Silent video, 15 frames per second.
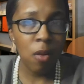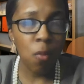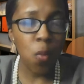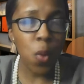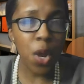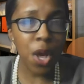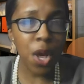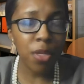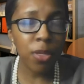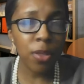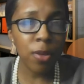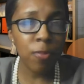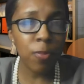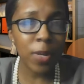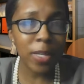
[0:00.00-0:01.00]
Well,
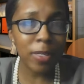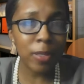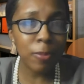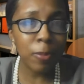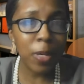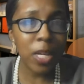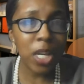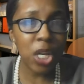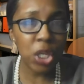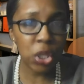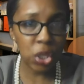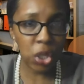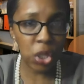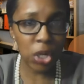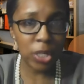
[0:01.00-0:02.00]
the recipe
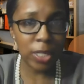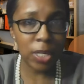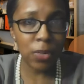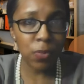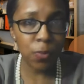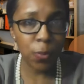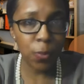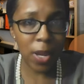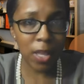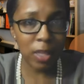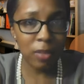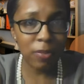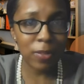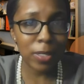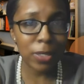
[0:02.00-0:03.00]
is certainly
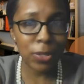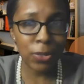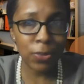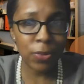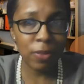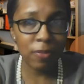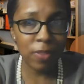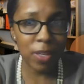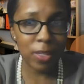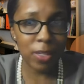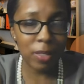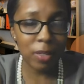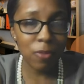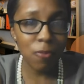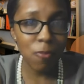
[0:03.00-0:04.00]
relevant to
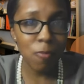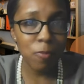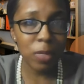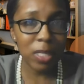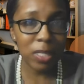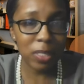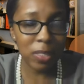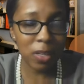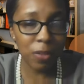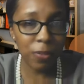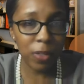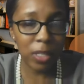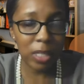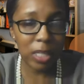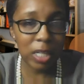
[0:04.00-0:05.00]
investing,
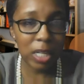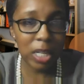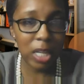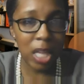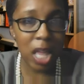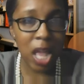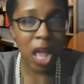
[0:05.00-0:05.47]
specifically